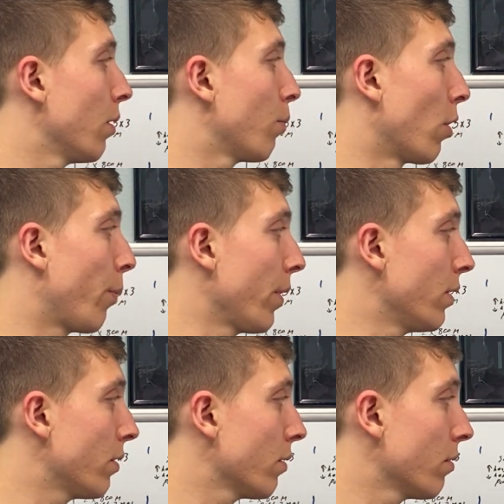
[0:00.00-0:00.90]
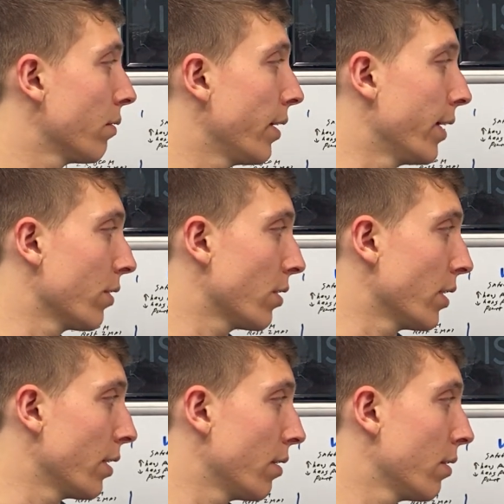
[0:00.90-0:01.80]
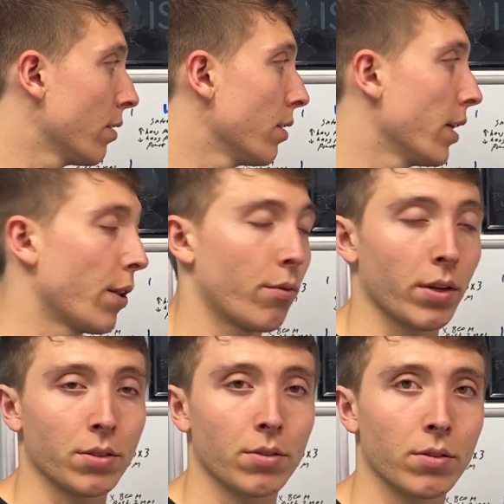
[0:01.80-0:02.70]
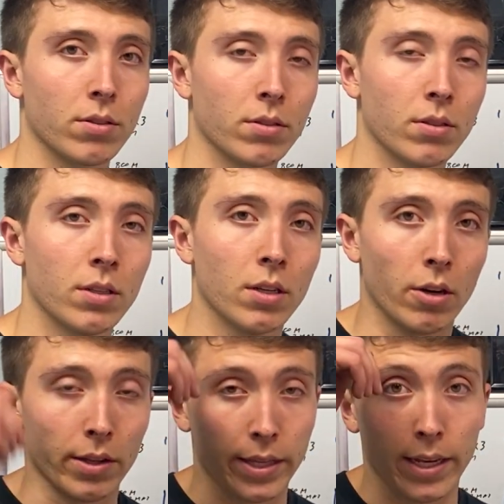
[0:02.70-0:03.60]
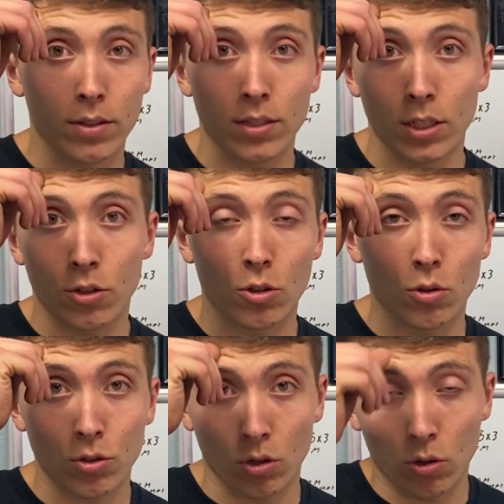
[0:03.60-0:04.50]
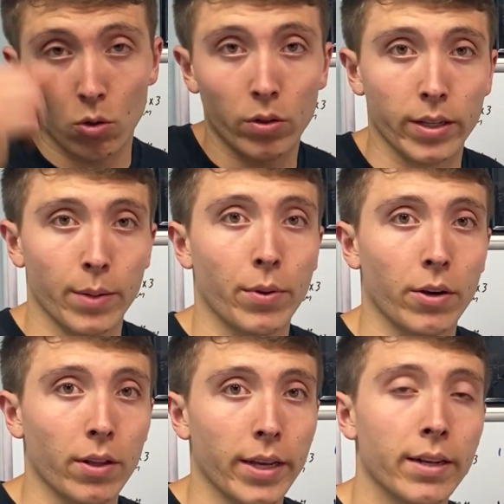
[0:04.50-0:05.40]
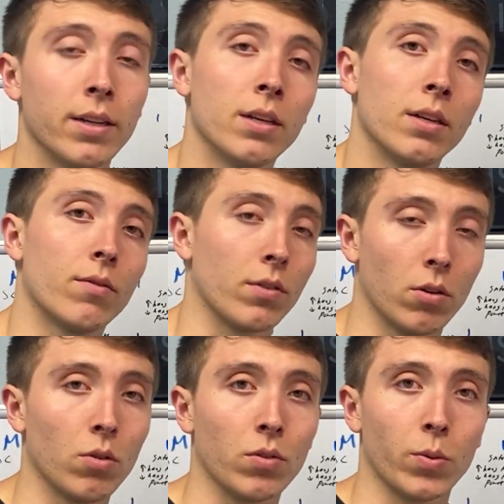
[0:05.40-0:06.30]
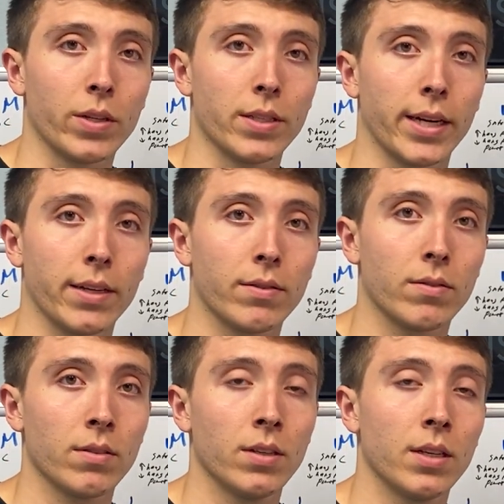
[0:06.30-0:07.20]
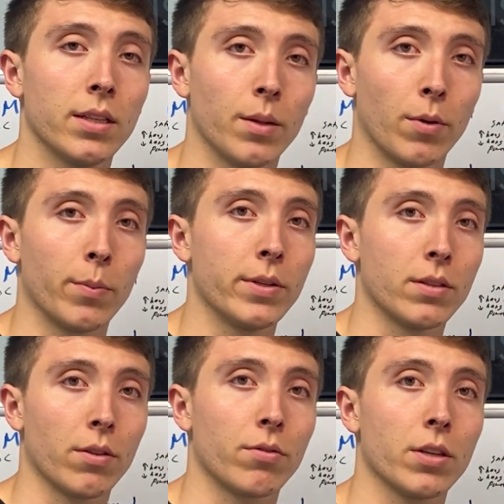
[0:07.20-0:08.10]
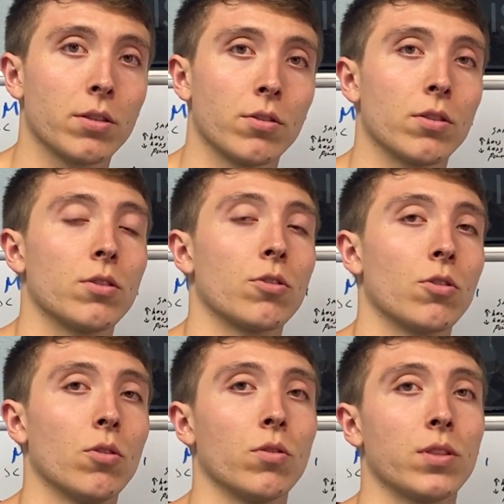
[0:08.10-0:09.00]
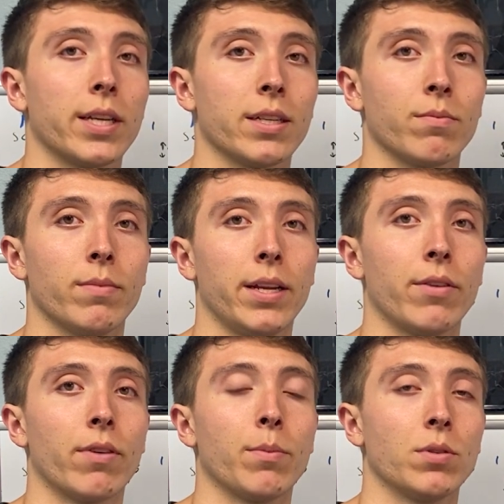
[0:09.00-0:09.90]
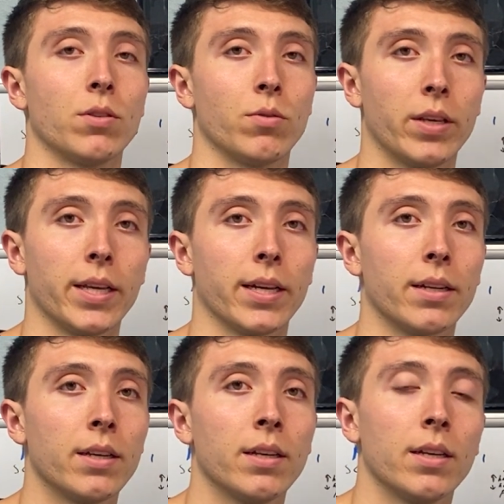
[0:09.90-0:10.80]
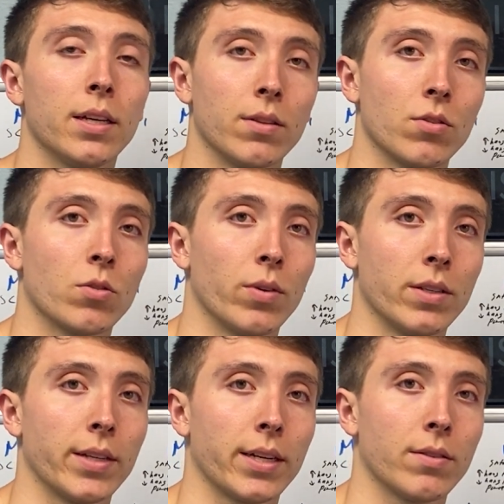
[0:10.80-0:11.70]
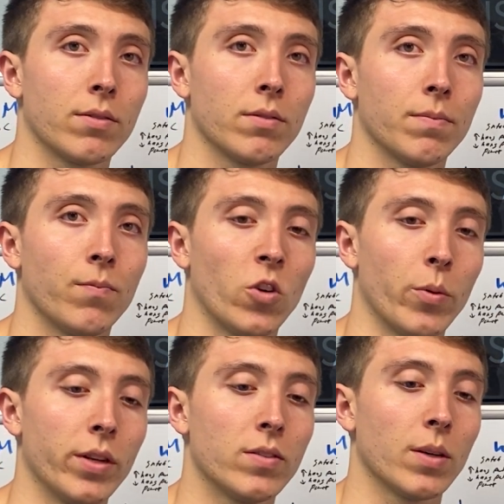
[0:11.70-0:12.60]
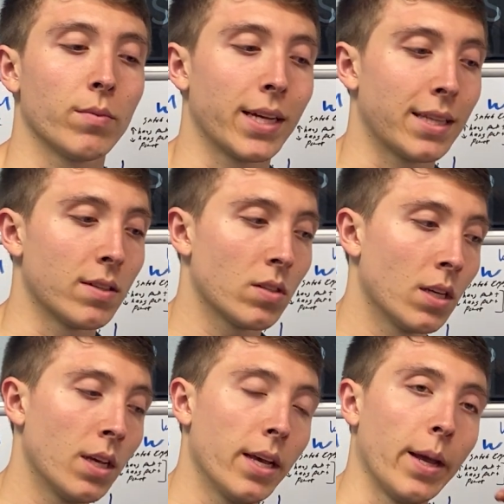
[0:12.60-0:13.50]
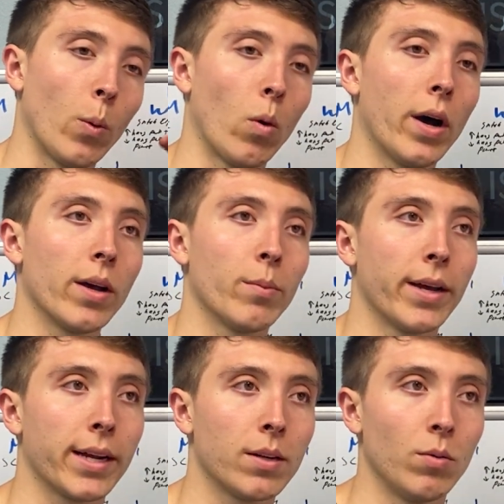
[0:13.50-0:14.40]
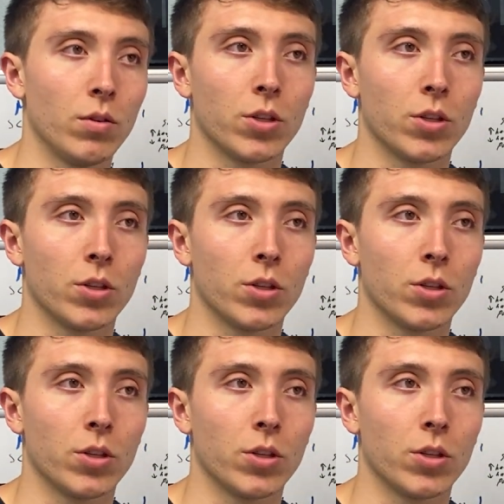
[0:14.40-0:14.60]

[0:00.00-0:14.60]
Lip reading: Burpees, L-sit, and thrusters. All right, the L-sit, your goal is to hold on that parallette for the whole 20 seconds. The burpees and the thrusters, your goal is to get as many reps as you can in those 20 seconds. All right, we did something like this a while back with